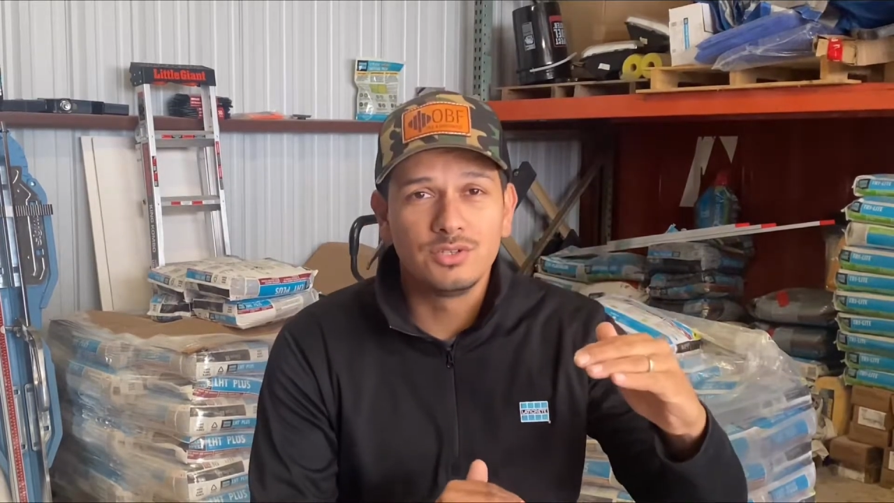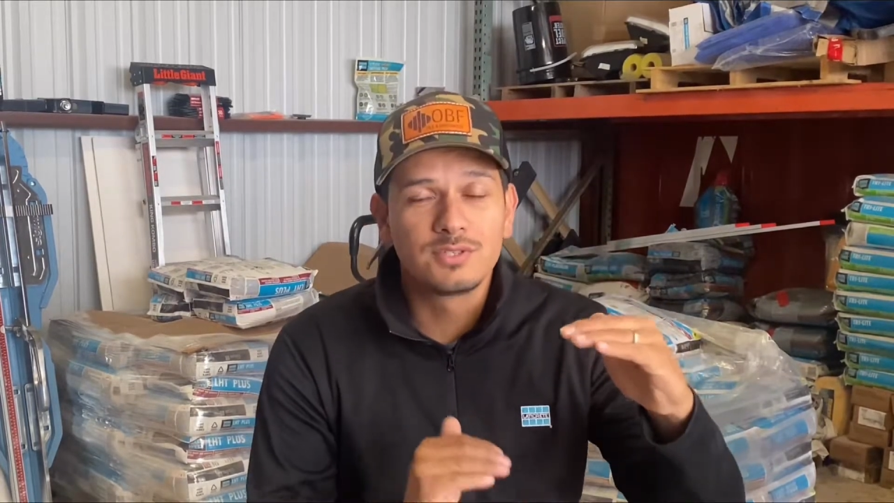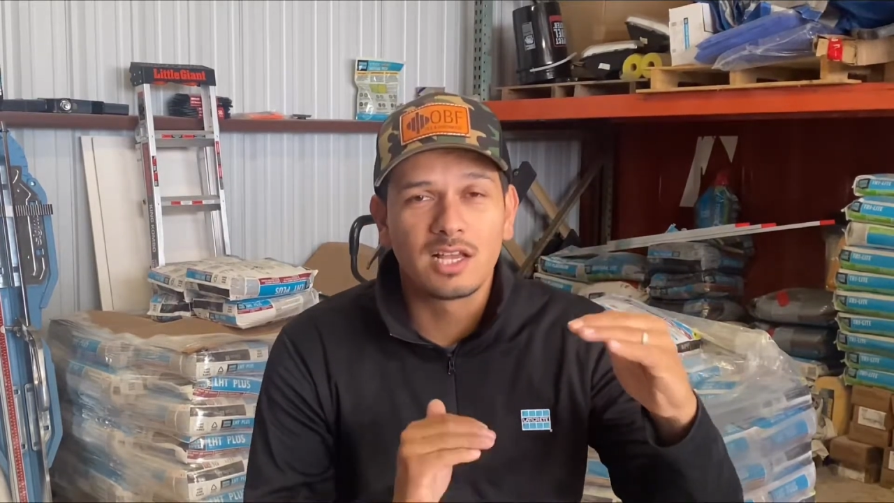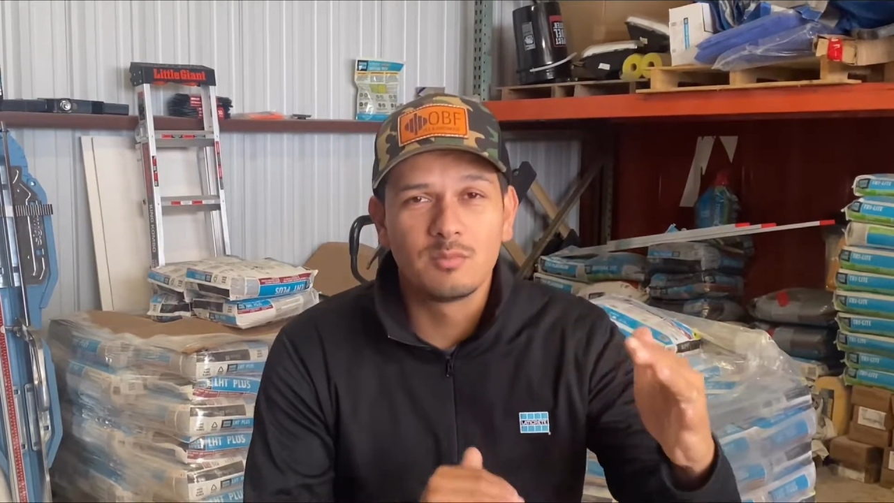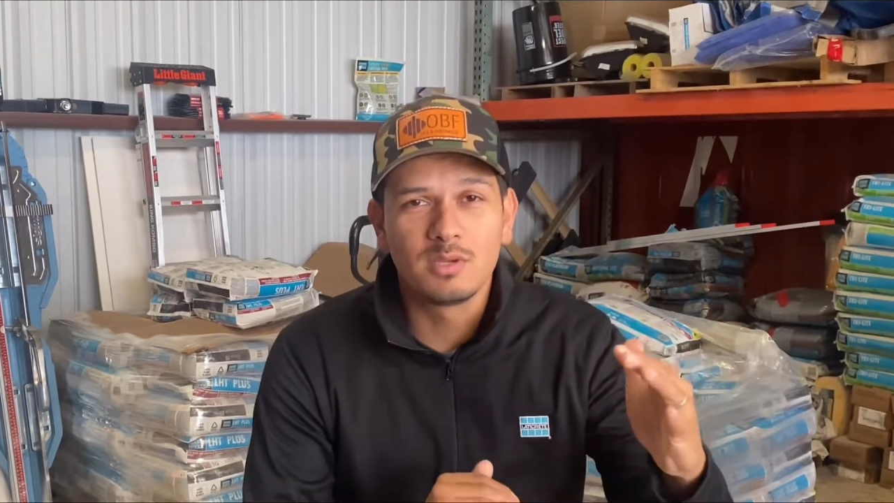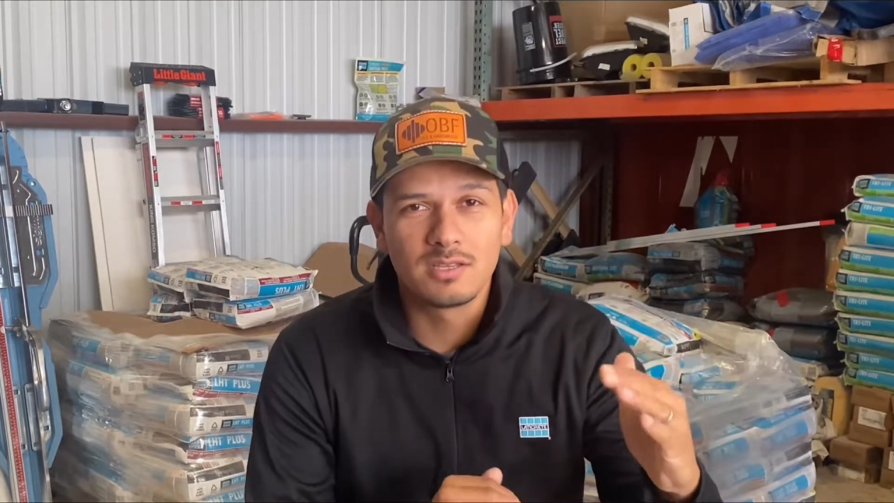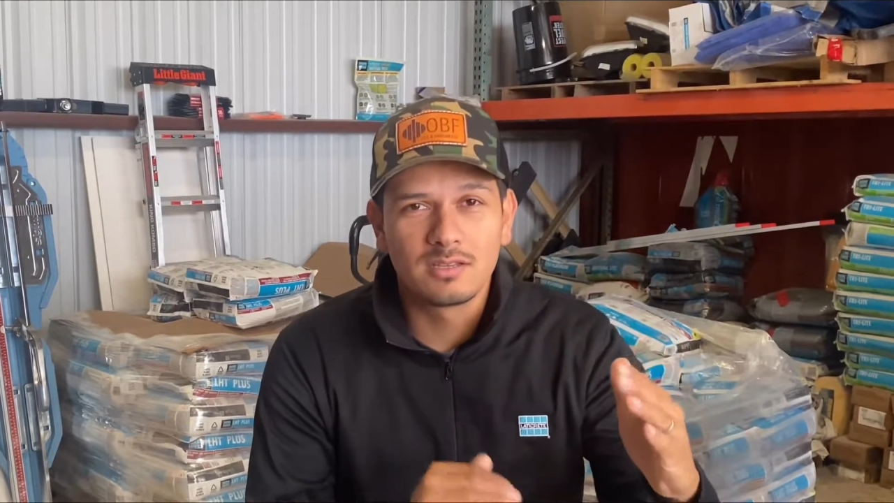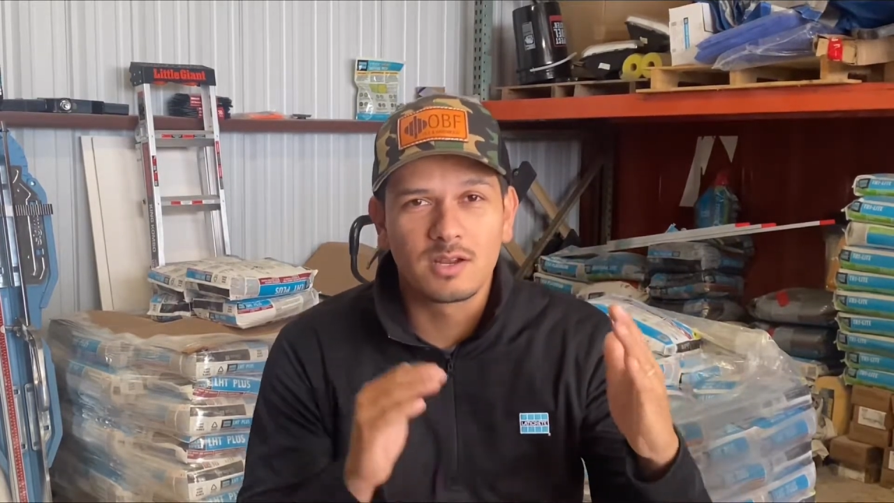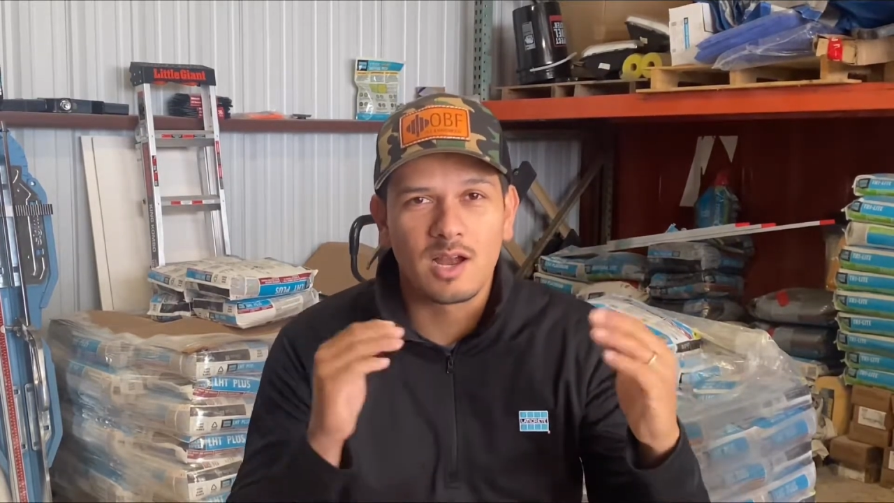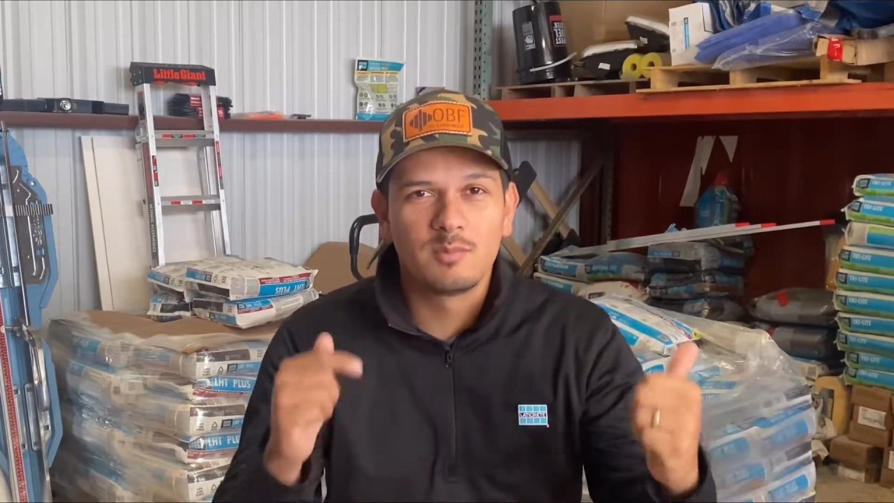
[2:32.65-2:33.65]
You tell me in
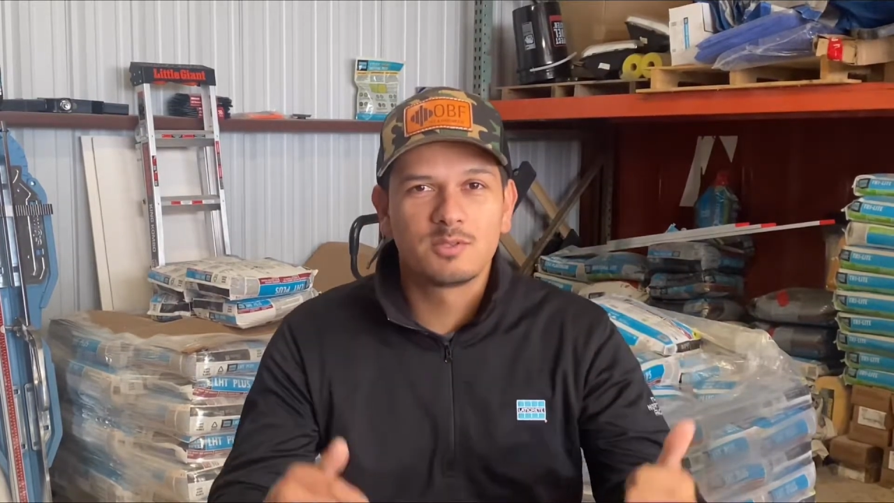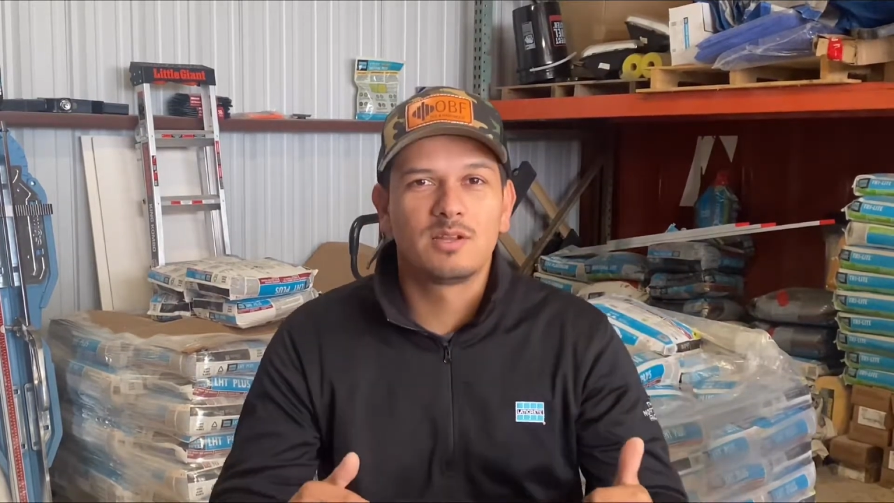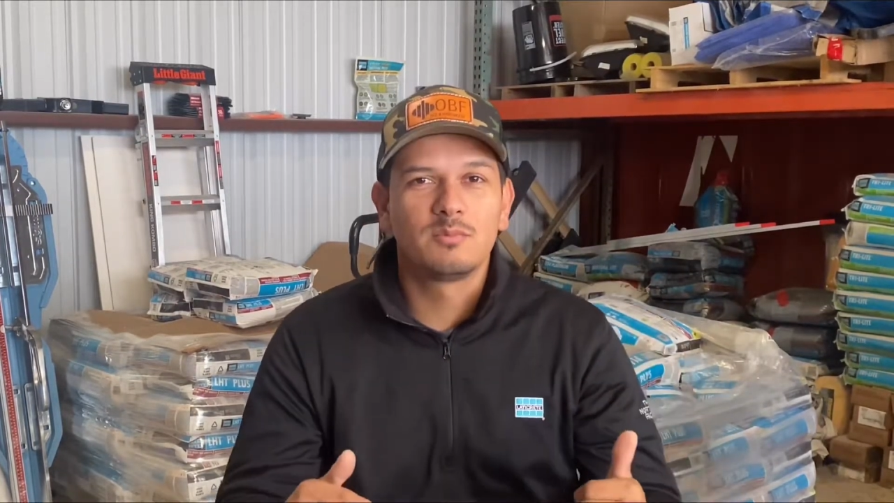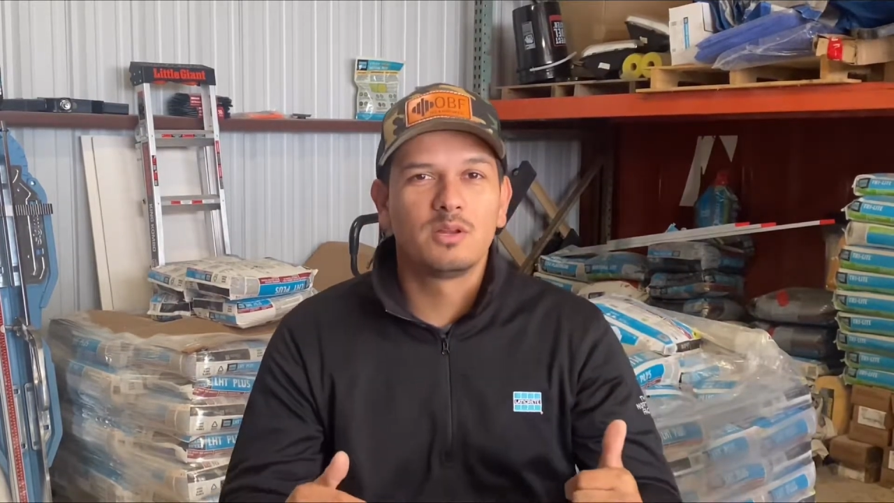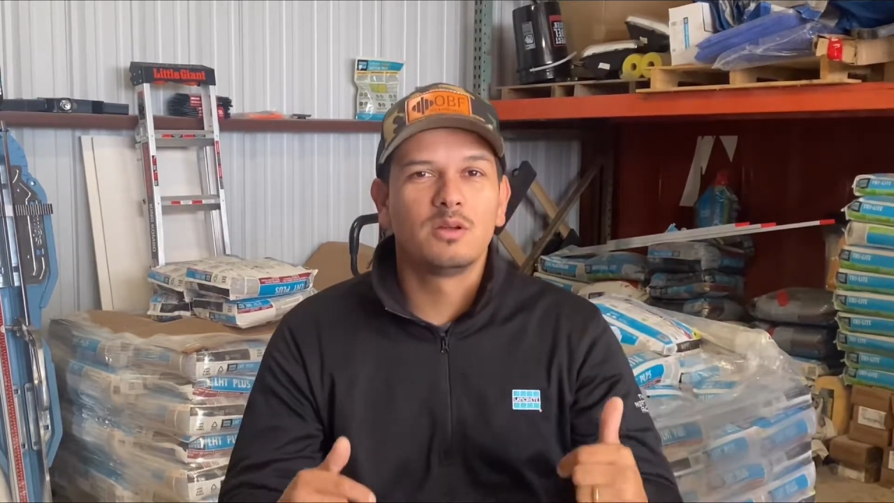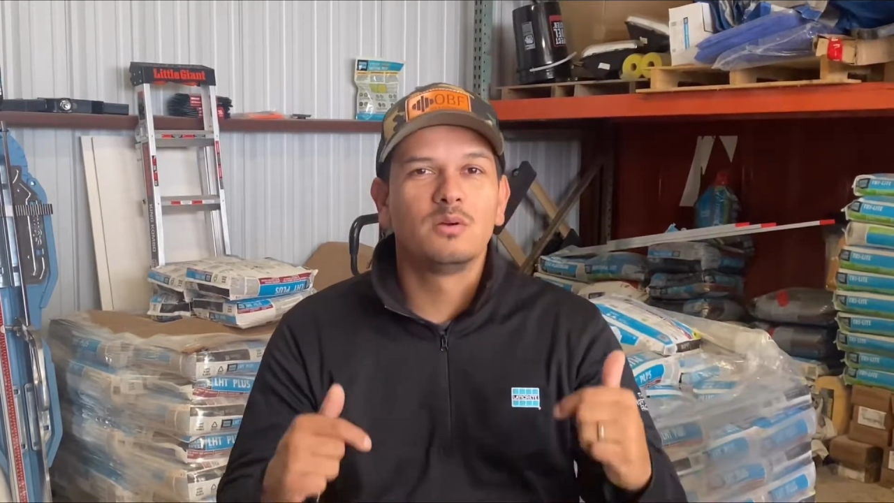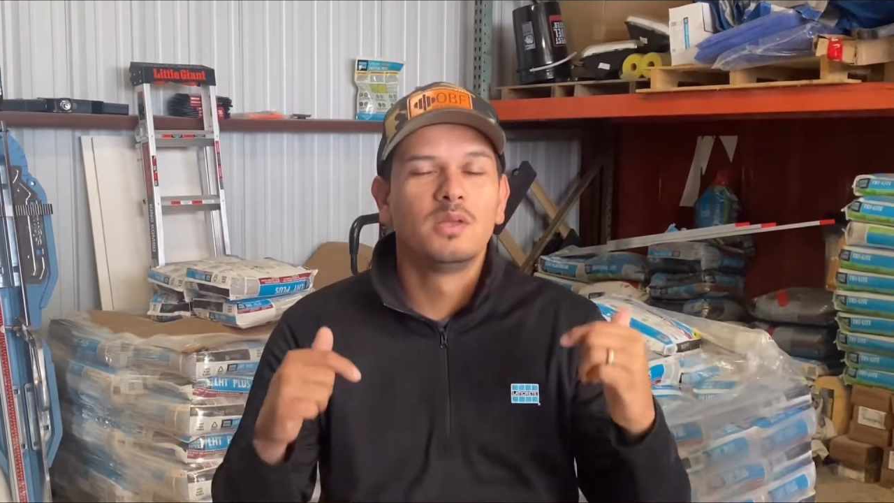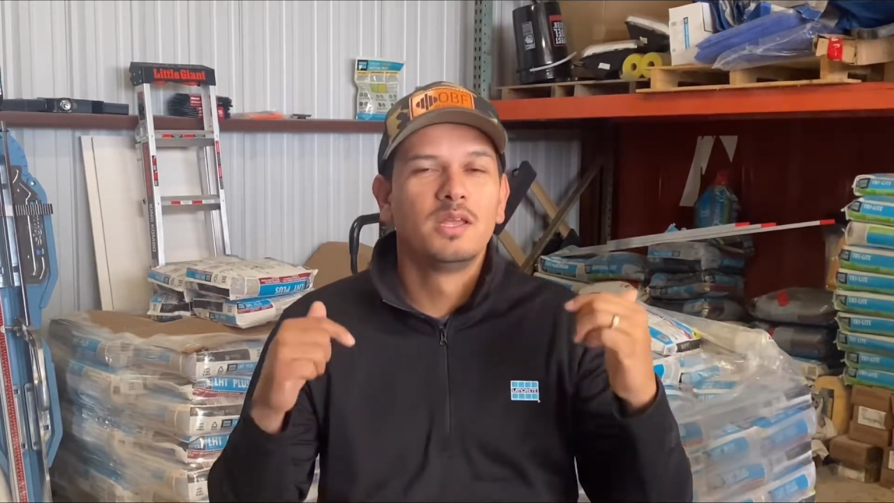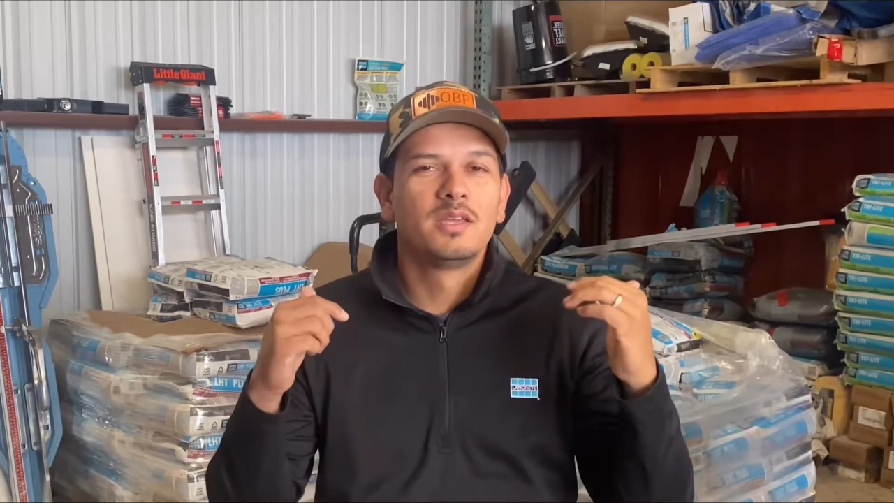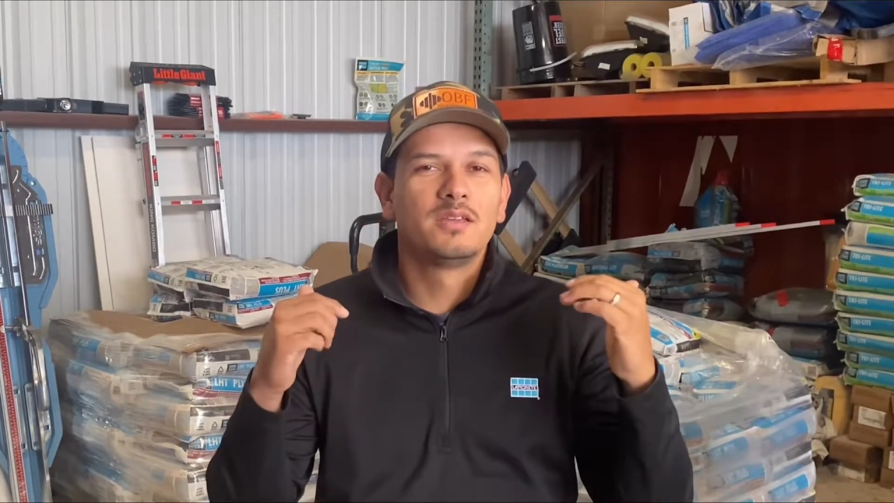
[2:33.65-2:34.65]
the comments down below